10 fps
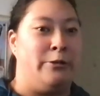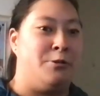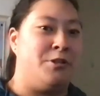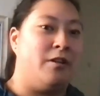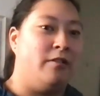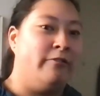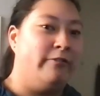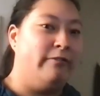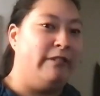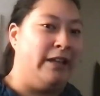yourself
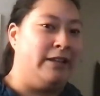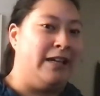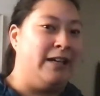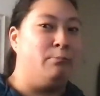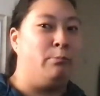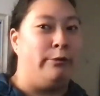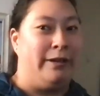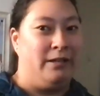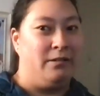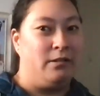at that
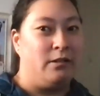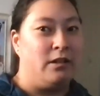point.